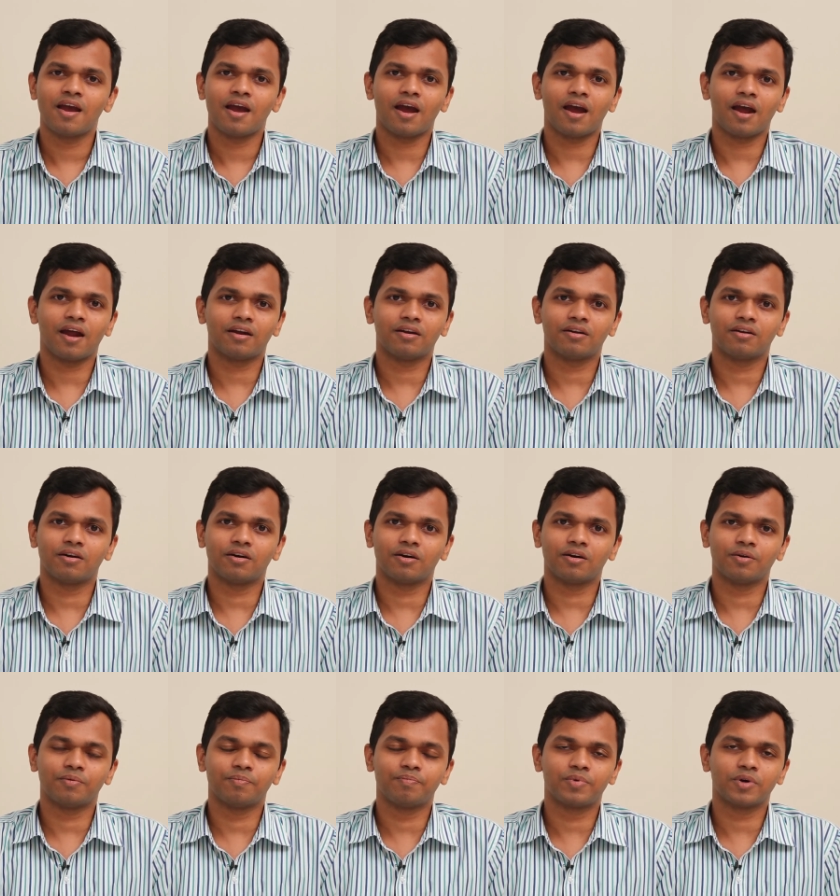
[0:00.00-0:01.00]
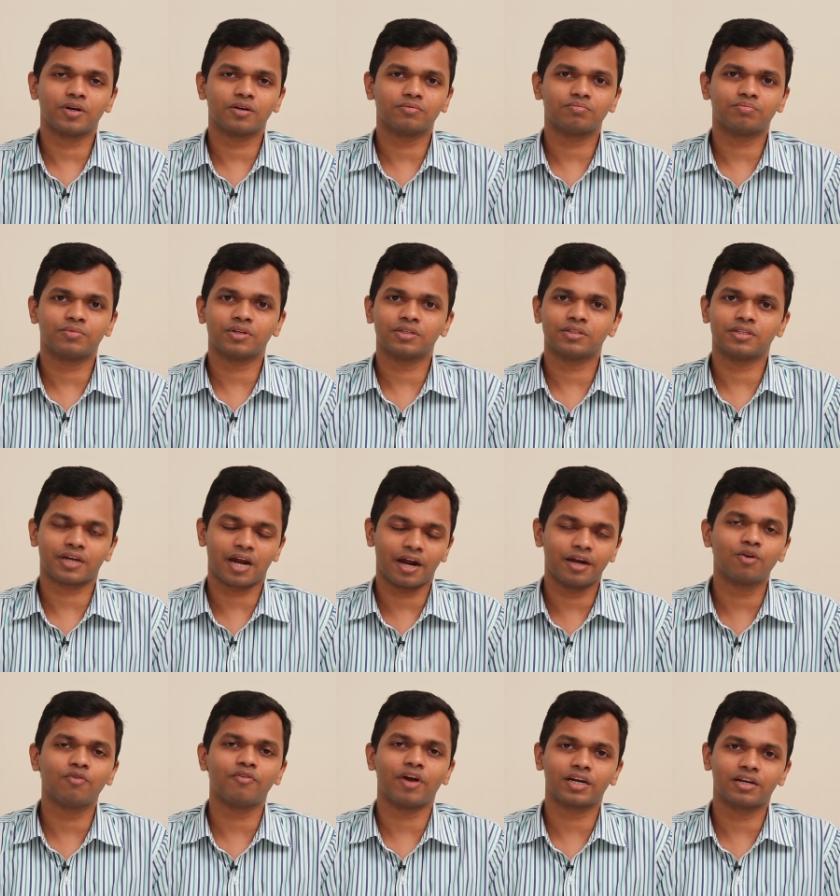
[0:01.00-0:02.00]
and uh, the, the
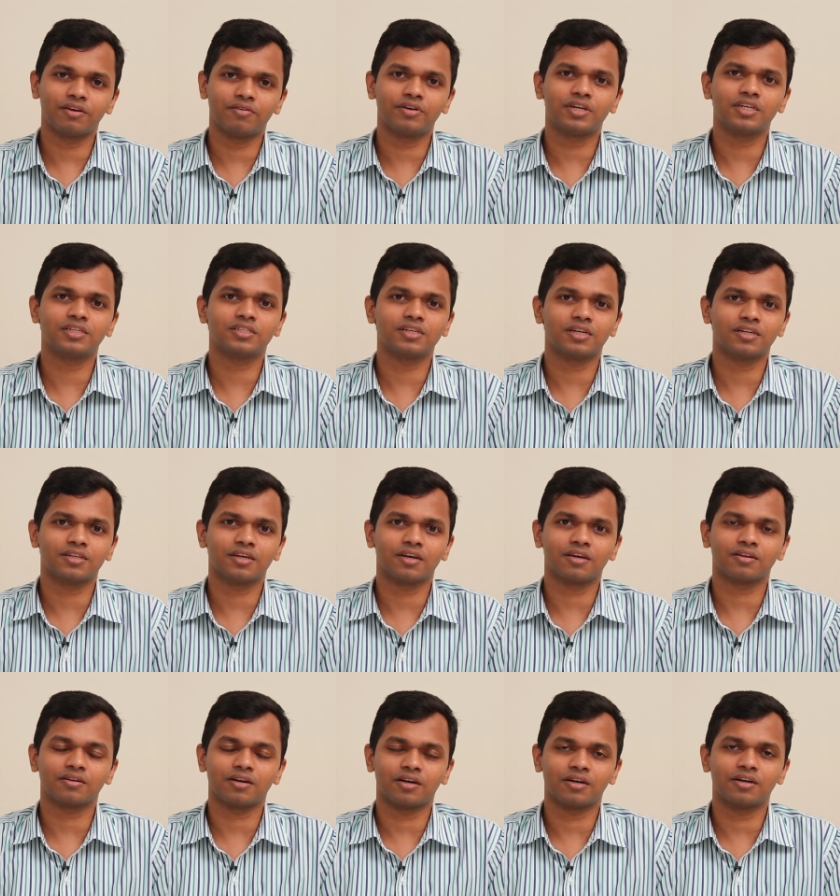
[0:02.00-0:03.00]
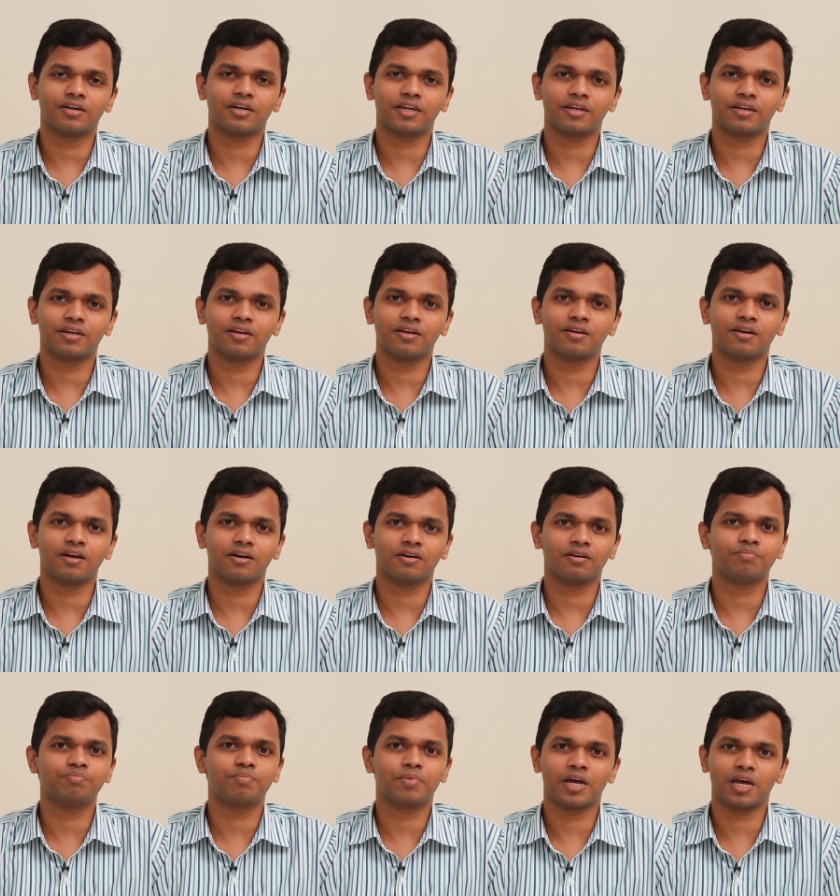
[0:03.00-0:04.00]
kind of activities that they are undertaking
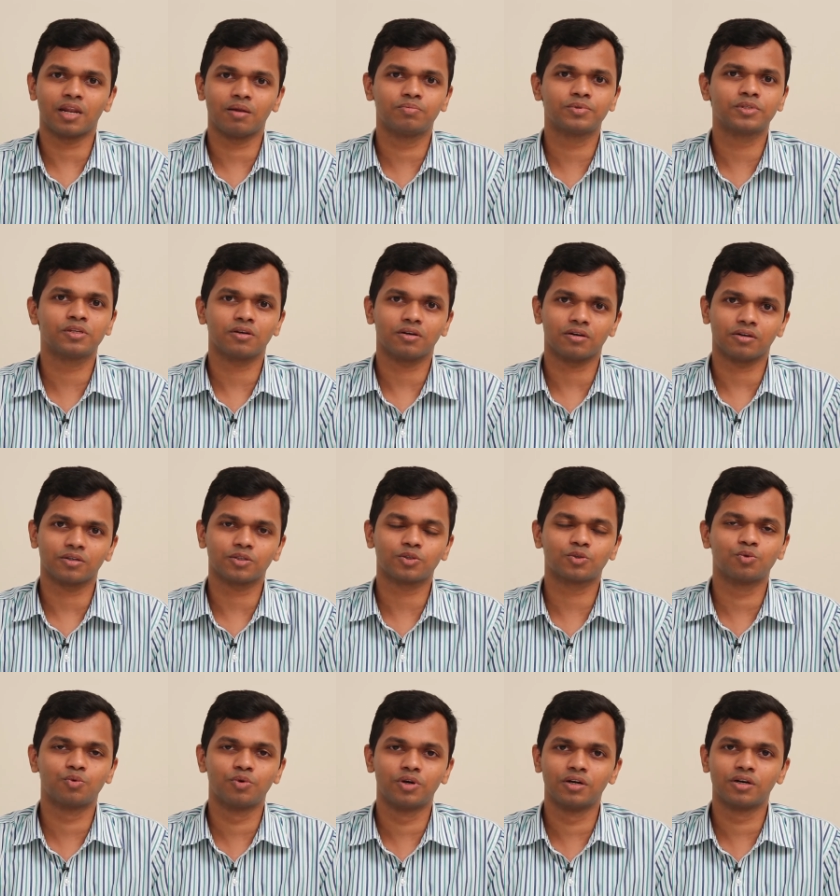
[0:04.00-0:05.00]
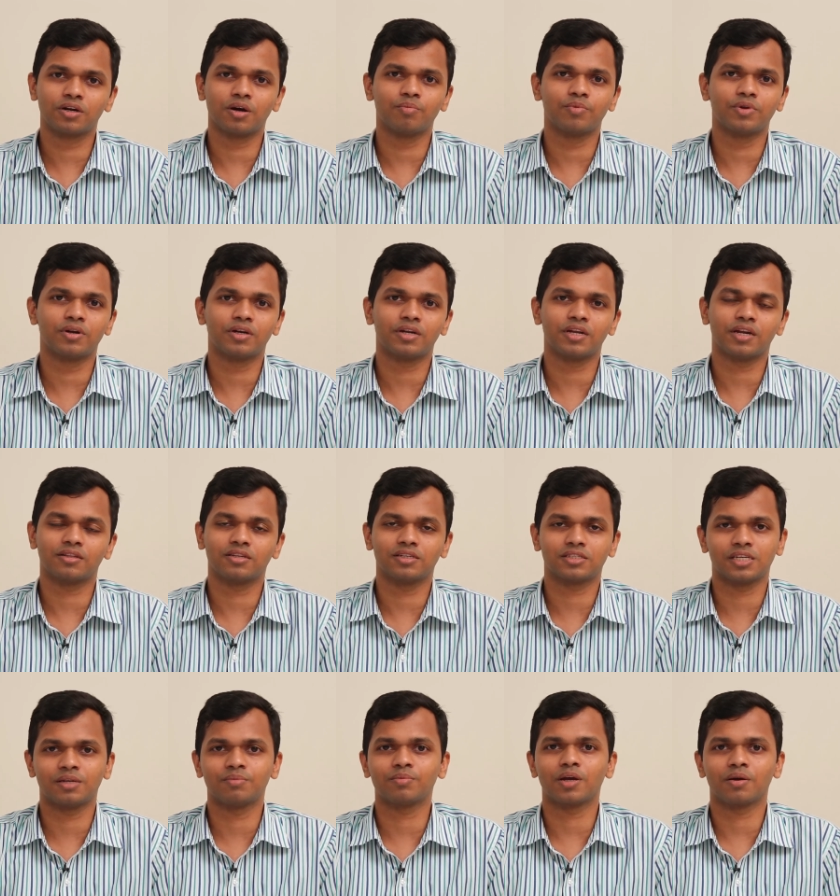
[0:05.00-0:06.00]
uh, helps uh, student community at the
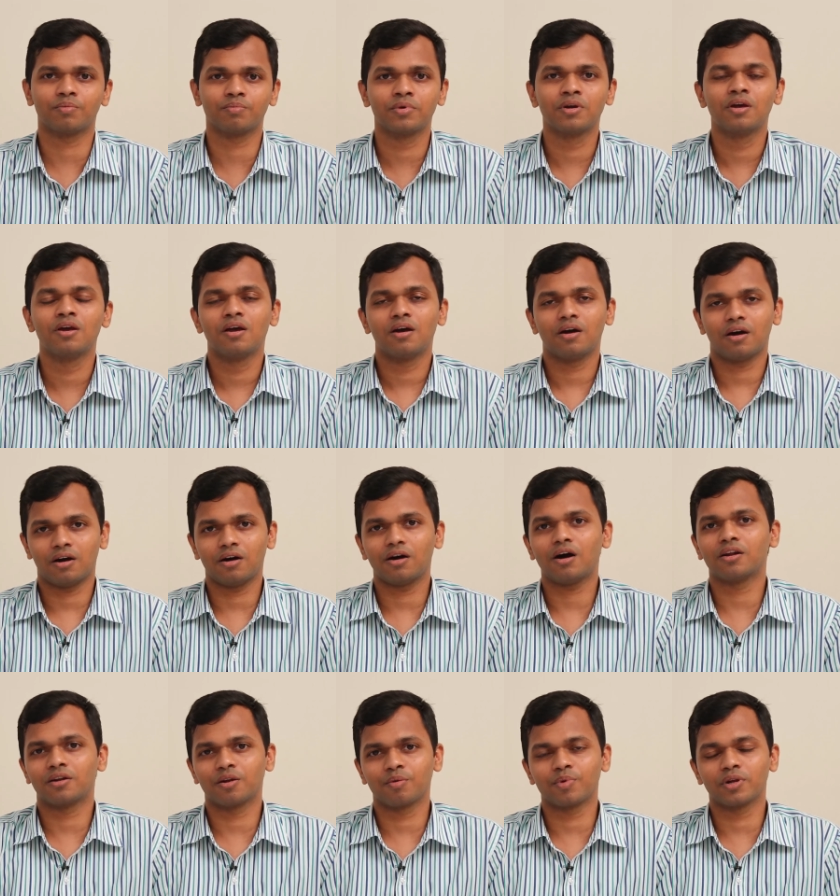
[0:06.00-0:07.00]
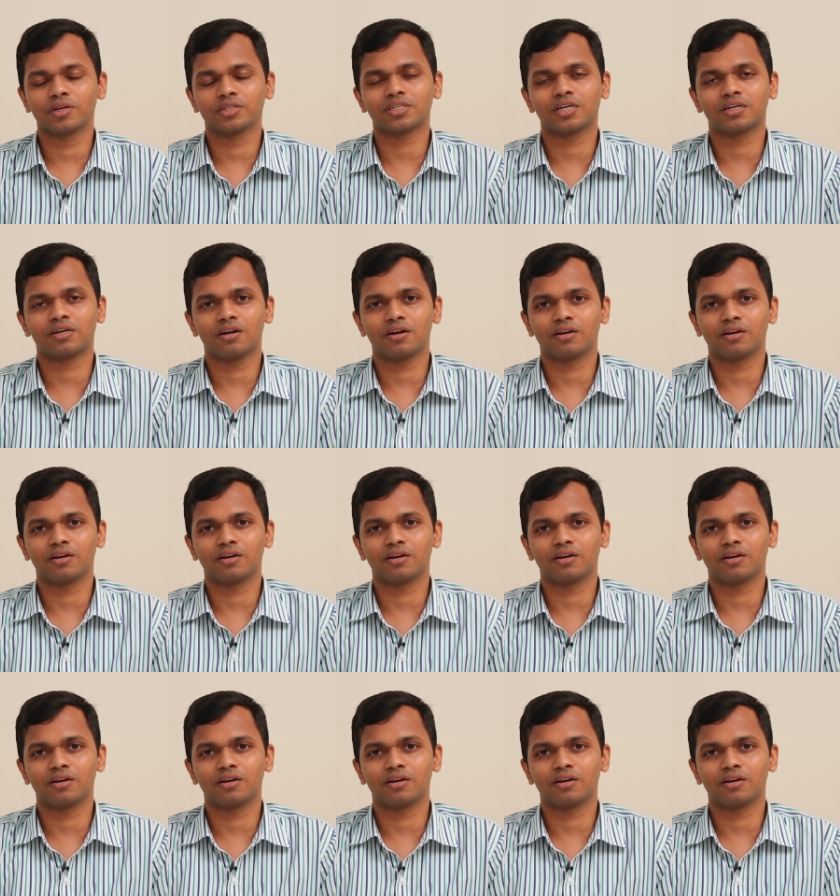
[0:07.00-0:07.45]
same time entrepreneurs at